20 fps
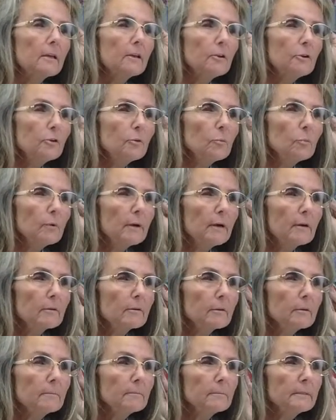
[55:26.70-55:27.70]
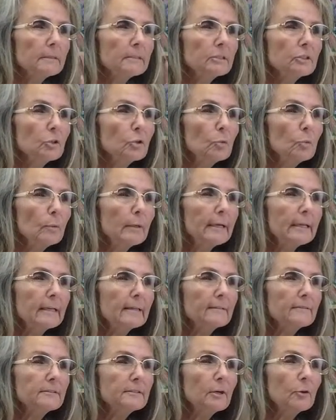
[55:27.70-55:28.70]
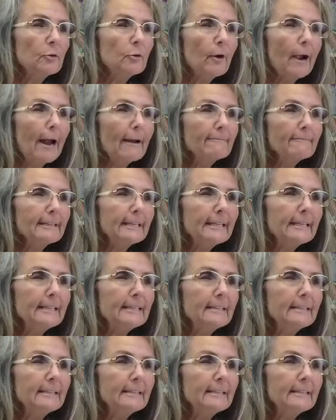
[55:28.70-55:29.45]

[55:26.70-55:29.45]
You're welcome, Miss Queen of So Crafty.